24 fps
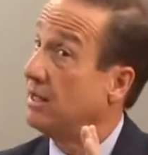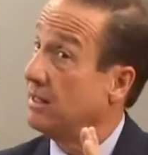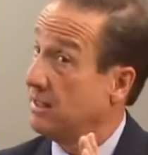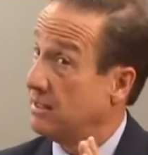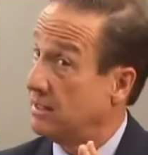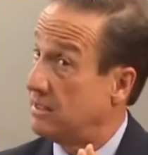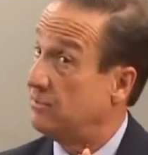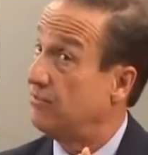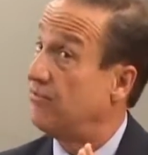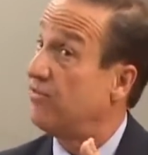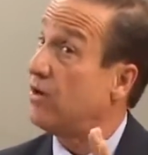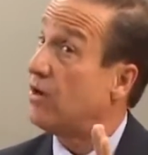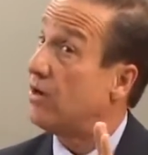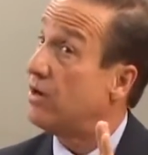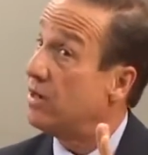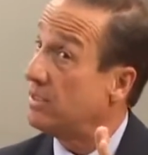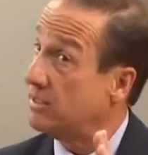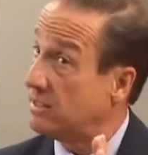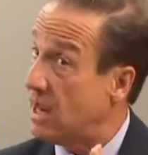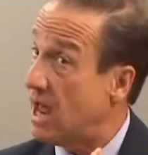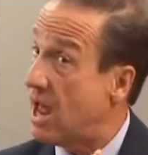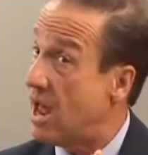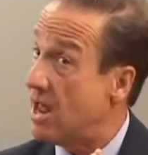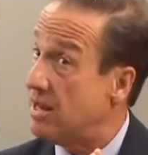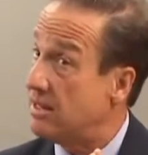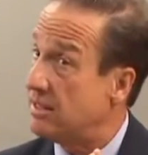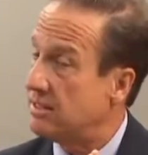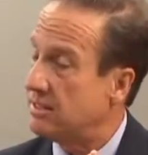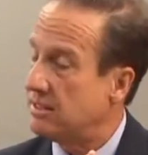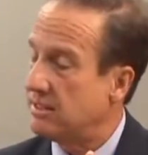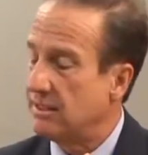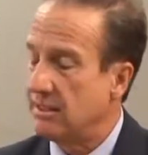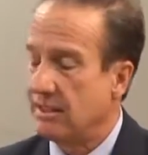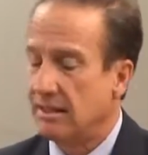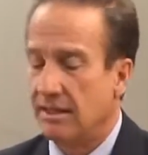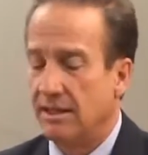This is very
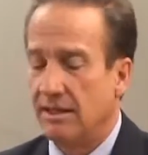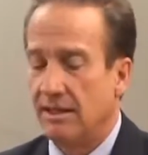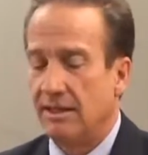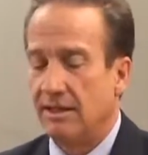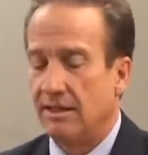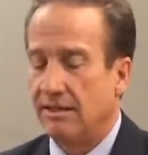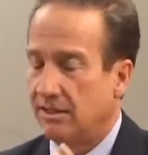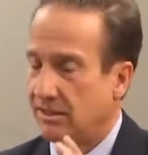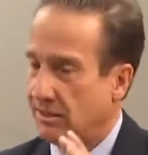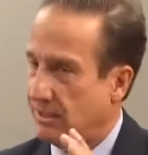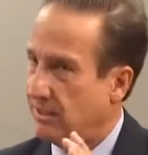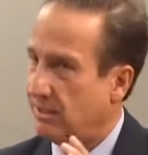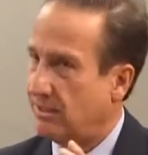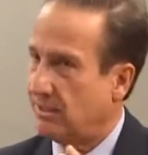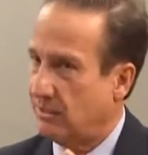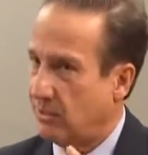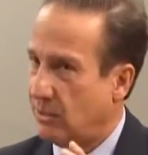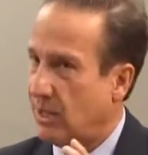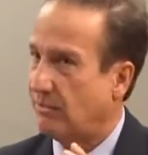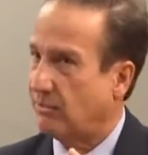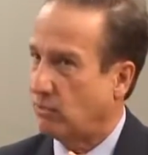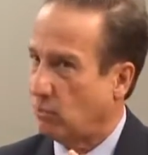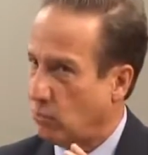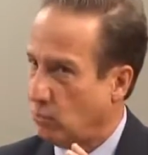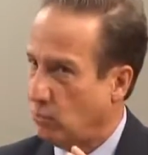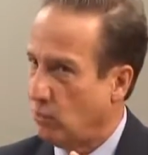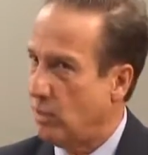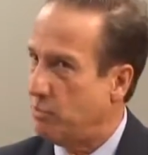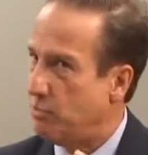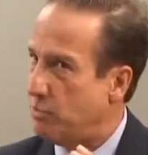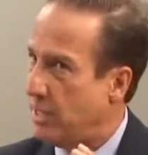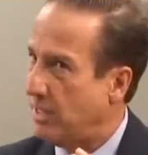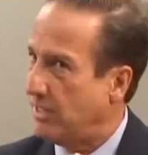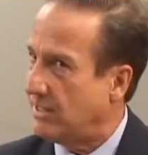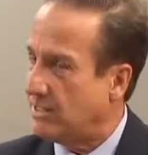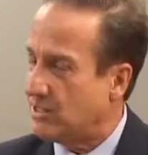intense. You have to
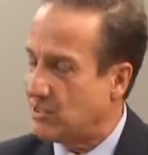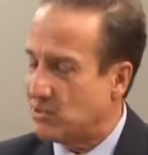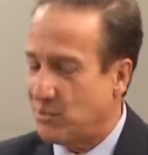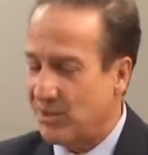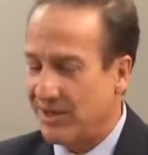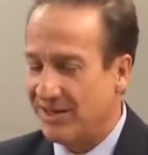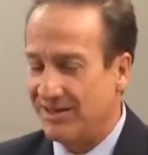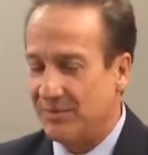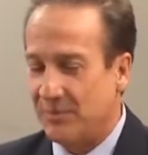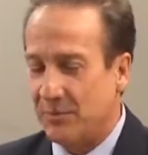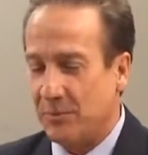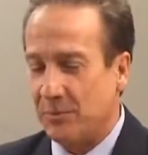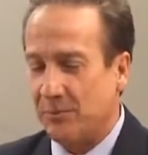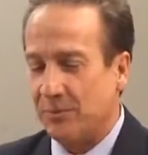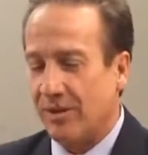repeat this one.